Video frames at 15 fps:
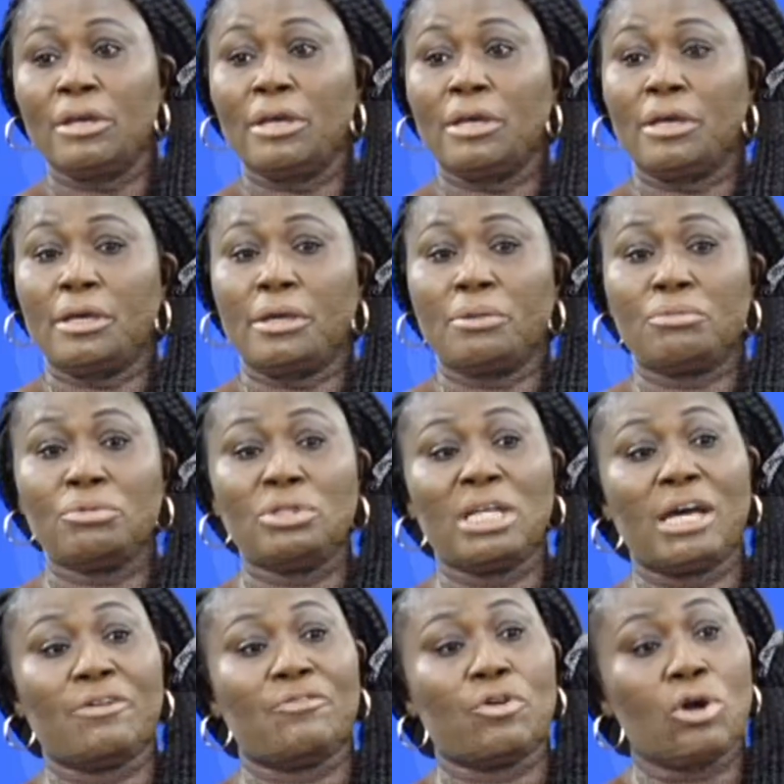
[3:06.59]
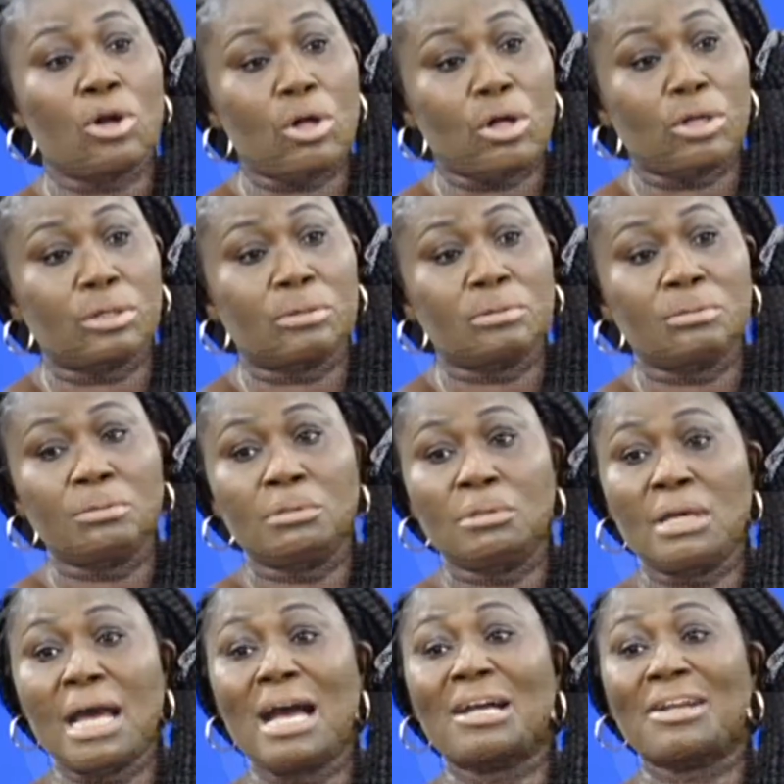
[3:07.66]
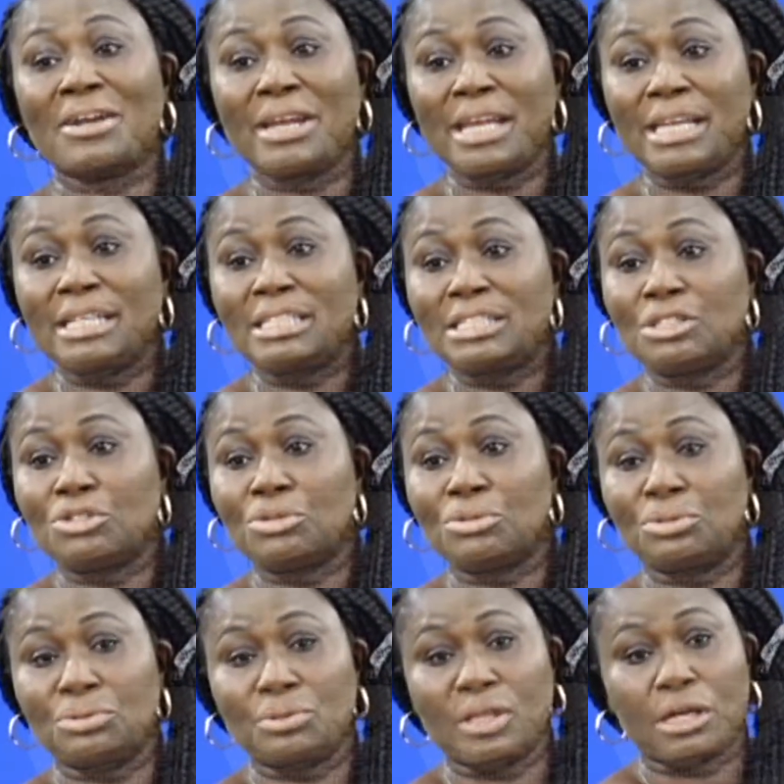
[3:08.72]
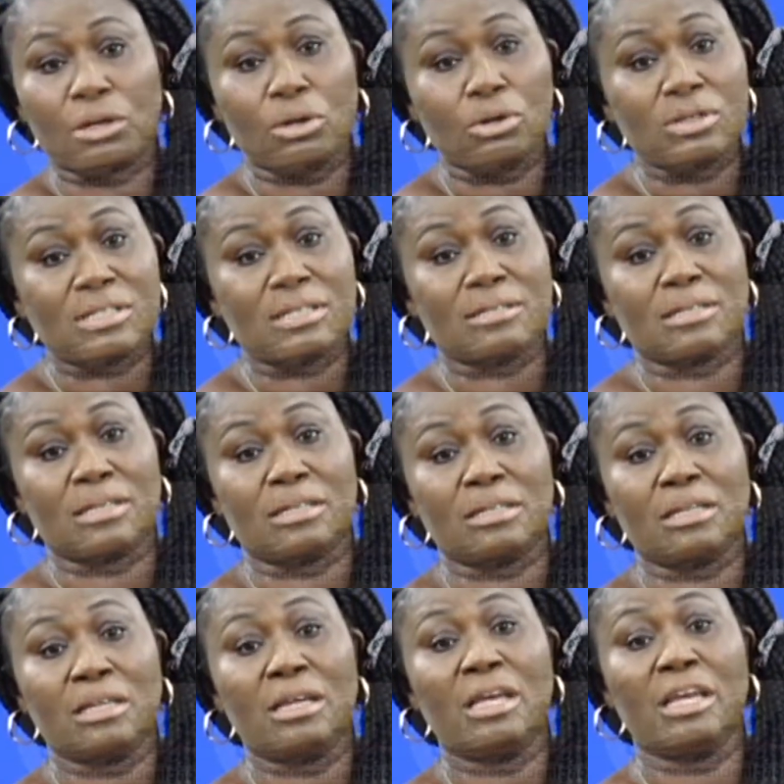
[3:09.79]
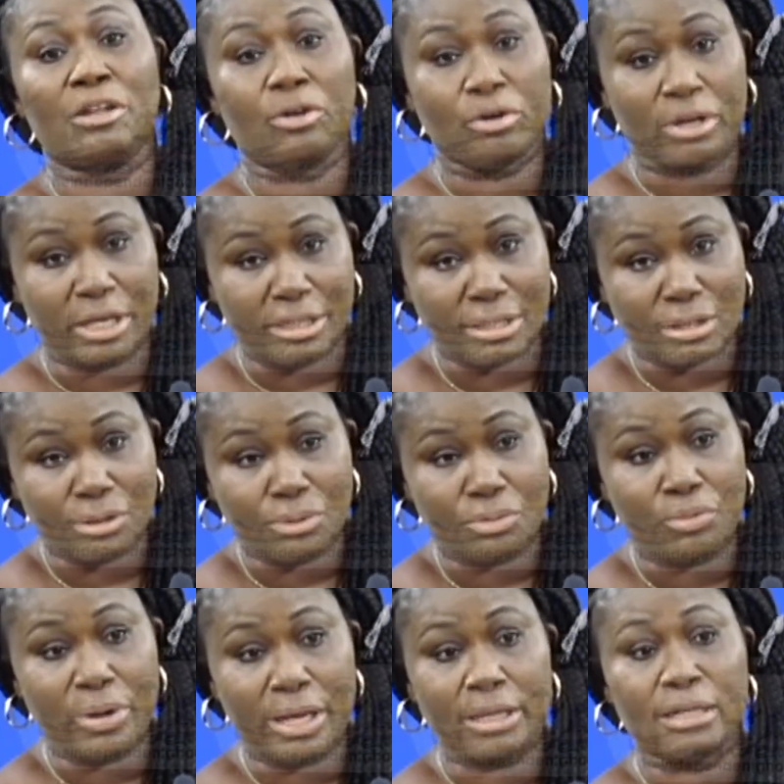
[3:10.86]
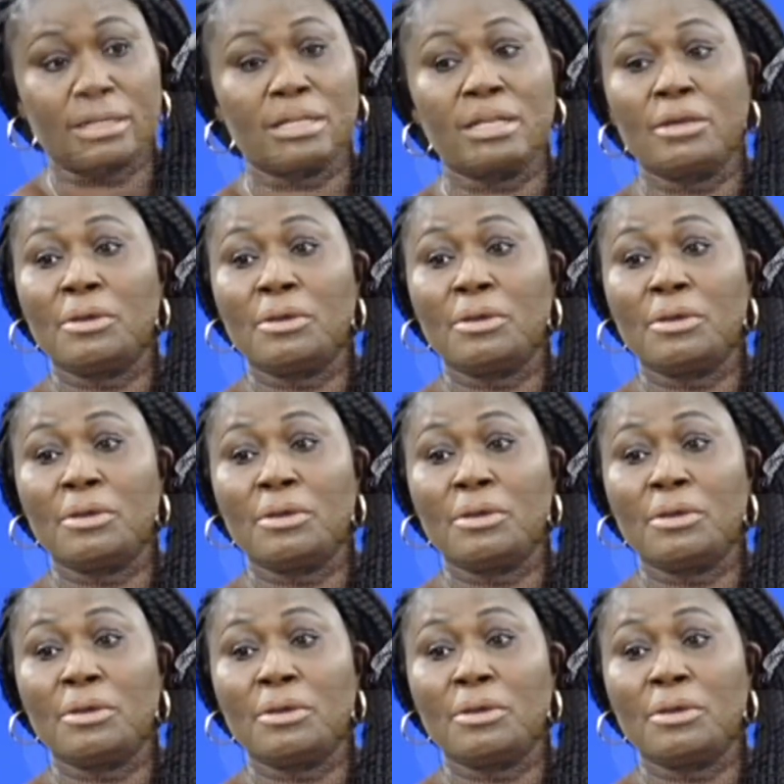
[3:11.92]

would have all agreed to do the close season in August when